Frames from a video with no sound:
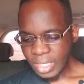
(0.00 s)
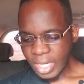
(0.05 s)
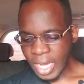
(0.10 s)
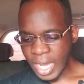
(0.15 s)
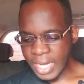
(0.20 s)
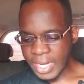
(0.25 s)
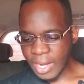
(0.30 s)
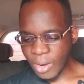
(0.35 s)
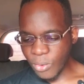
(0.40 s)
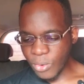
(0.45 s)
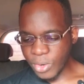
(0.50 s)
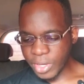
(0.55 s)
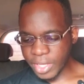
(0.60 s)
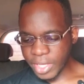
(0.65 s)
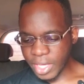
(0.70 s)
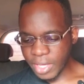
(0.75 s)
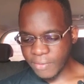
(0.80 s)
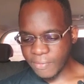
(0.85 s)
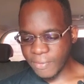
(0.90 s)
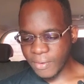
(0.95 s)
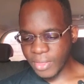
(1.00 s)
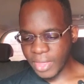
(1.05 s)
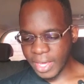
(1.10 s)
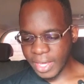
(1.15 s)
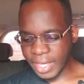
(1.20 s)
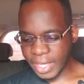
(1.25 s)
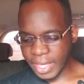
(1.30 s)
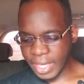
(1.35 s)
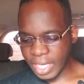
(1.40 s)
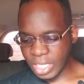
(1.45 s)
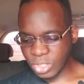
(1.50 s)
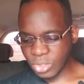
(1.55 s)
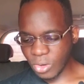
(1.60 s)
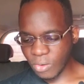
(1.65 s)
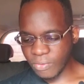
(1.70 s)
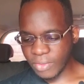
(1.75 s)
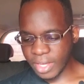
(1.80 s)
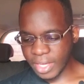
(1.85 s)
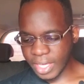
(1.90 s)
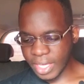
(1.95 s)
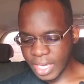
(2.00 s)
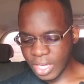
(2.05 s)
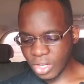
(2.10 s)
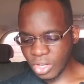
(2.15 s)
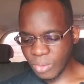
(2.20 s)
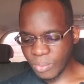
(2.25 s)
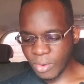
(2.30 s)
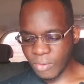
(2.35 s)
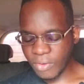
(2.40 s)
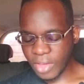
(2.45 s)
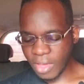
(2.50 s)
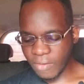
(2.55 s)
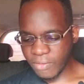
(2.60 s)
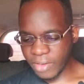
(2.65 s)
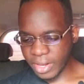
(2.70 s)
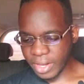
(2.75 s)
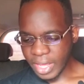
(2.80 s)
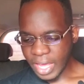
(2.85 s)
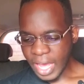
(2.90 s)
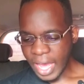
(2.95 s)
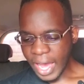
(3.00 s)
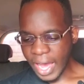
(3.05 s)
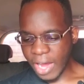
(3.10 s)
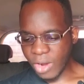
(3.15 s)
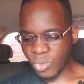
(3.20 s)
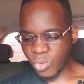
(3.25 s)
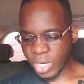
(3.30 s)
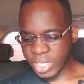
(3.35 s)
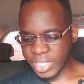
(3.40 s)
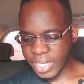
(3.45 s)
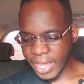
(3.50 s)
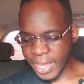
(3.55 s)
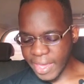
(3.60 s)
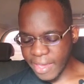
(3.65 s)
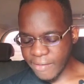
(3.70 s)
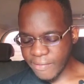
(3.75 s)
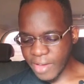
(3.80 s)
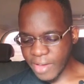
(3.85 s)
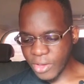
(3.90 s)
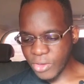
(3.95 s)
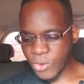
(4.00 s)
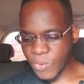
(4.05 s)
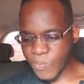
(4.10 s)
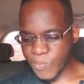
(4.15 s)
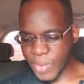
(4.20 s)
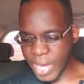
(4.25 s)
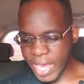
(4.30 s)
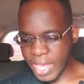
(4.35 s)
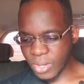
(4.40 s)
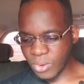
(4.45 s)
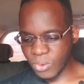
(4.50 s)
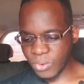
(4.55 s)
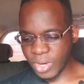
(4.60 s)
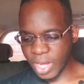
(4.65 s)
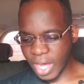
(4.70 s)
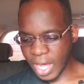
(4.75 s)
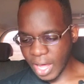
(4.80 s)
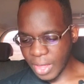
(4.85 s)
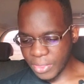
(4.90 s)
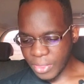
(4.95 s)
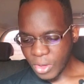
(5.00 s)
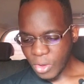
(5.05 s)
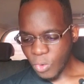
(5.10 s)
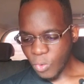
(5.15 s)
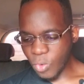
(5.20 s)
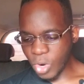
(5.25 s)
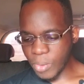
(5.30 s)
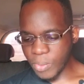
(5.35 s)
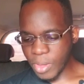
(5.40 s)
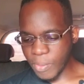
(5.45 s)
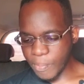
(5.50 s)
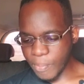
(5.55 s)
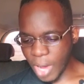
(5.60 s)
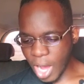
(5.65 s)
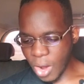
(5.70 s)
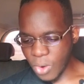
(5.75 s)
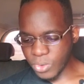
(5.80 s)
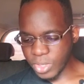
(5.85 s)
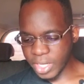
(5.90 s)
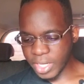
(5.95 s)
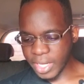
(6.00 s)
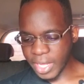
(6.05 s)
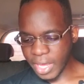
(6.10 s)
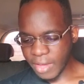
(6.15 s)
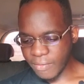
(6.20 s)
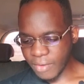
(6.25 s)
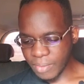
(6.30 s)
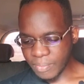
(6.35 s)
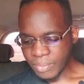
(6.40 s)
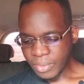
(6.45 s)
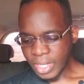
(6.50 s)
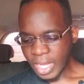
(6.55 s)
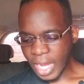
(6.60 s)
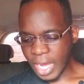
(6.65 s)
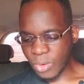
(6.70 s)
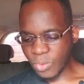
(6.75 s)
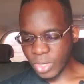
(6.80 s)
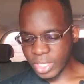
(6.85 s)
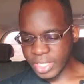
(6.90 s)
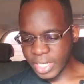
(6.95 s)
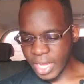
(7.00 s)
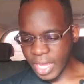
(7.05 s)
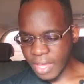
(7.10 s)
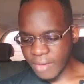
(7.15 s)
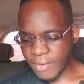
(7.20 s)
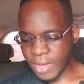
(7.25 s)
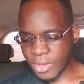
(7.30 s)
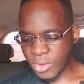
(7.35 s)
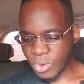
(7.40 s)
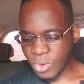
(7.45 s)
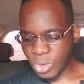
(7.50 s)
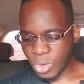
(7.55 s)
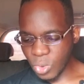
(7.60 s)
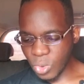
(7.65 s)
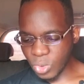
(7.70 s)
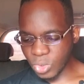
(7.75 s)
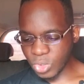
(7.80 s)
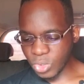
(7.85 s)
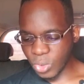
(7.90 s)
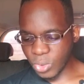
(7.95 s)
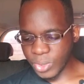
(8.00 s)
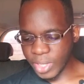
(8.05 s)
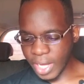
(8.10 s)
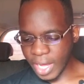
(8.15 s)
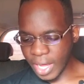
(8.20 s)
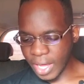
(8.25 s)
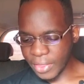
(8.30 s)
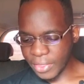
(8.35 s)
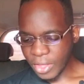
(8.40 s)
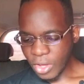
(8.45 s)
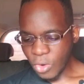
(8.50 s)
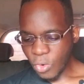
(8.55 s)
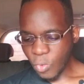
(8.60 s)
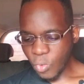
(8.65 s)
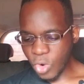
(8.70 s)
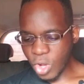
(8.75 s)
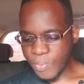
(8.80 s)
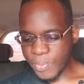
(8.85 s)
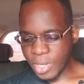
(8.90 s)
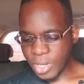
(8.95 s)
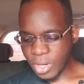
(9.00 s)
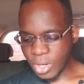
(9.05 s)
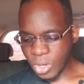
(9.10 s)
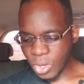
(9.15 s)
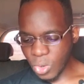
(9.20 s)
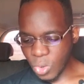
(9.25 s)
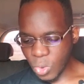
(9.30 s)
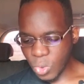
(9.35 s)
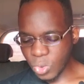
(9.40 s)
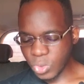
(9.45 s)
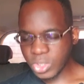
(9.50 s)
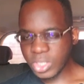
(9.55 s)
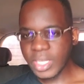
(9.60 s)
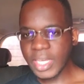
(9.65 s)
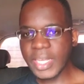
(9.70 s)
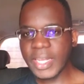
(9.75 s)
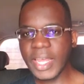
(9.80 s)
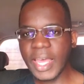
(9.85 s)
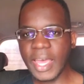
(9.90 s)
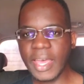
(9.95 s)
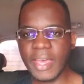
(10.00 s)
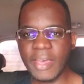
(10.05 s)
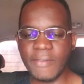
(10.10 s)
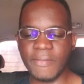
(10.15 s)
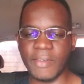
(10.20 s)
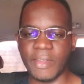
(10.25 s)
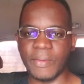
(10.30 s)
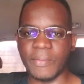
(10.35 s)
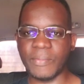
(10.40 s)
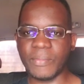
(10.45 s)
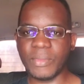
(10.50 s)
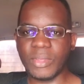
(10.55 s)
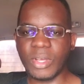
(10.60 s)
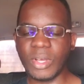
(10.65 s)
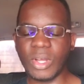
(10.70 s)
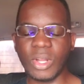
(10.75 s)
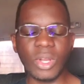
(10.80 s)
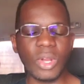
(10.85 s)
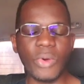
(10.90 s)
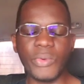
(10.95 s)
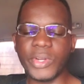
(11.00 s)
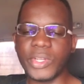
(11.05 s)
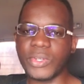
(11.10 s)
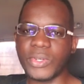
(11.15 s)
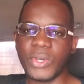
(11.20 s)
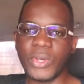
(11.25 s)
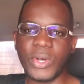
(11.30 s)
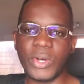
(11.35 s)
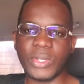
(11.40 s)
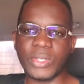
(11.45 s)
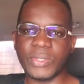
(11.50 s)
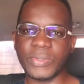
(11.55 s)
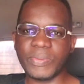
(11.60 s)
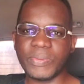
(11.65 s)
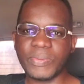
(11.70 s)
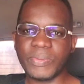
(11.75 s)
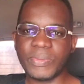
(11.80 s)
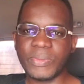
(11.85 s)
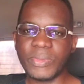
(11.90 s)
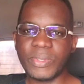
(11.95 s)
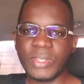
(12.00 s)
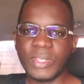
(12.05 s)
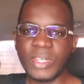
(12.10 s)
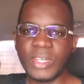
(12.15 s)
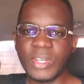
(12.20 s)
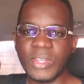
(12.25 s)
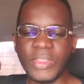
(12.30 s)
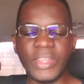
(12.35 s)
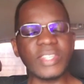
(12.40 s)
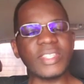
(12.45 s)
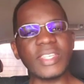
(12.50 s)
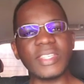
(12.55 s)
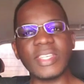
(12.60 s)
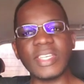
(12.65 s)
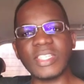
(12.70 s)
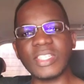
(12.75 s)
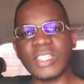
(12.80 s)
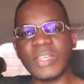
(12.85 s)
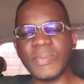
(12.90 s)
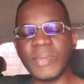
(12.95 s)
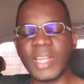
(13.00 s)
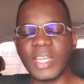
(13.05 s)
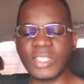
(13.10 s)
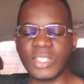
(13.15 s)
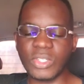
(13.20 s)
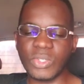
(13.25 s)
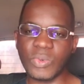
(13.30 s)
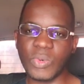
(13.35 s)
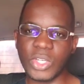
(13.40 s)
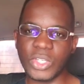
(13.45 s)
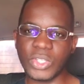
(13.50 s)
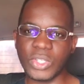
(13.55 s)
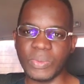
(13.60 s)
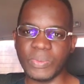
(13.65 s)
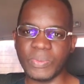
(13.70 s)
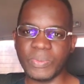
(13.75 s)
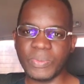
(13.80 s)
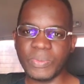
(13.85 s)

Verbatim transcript: And I will give you the keys of the kingdom of heaven. And whatever you bind on earth will be bound in heaven. And whatever you loose on earth will be loosed in heaven. Glory to God. This is a similar situation.